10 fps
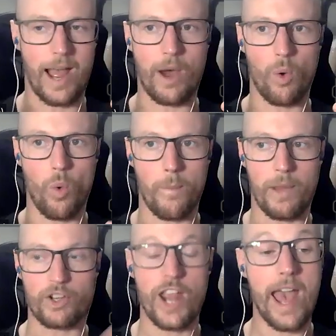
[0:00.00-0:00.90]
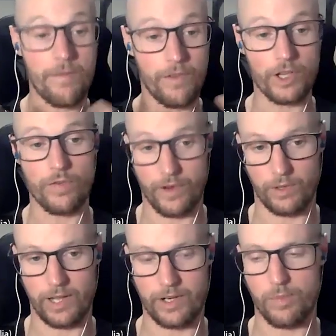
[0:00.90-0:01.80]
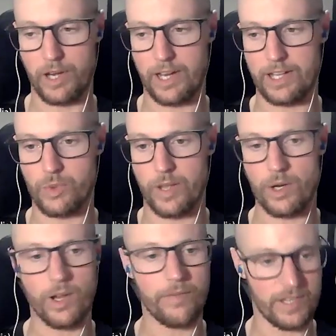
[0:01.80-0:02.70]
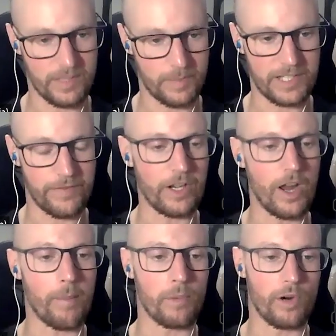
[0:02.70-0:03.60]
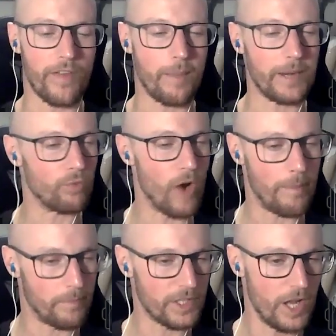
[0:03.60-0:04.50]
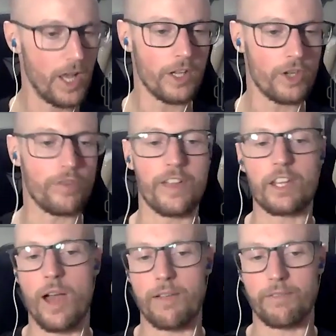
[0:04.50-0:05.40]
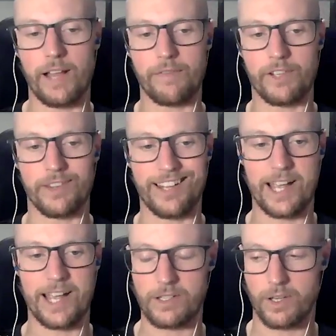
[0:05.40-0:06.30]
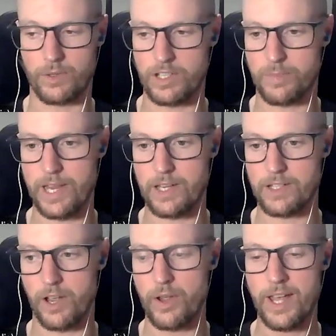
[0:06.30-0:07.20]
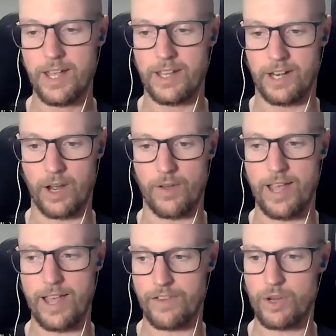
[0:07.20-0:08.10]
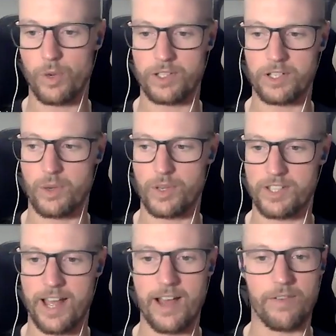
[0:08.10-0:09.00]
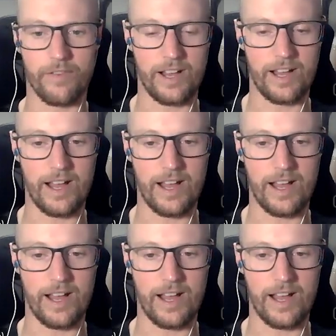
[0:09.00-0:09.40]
how much effort you feel like you're putting into it, you give a specific number of how many reps you think you have left in the tank, so to speak. So, if you were to do a set of